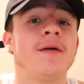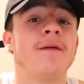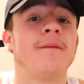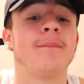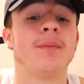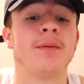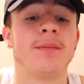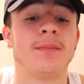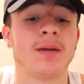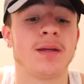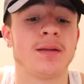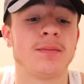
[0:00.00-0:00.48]

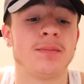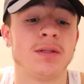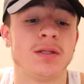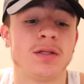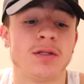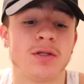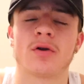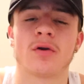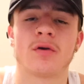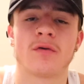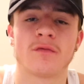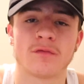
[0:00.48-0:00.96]
But
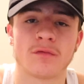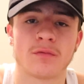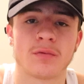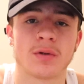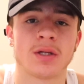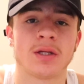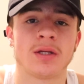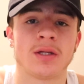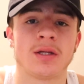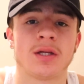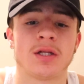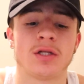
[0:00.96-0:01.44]
maybe you're
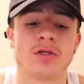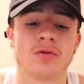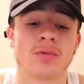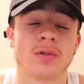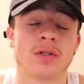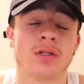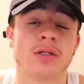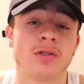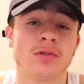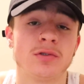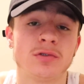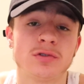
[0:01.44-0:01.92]
overweight and you
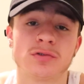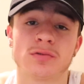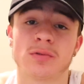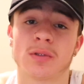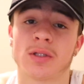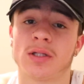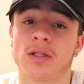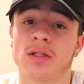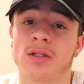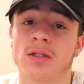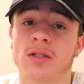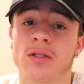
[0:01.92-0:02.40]
want to lose weight.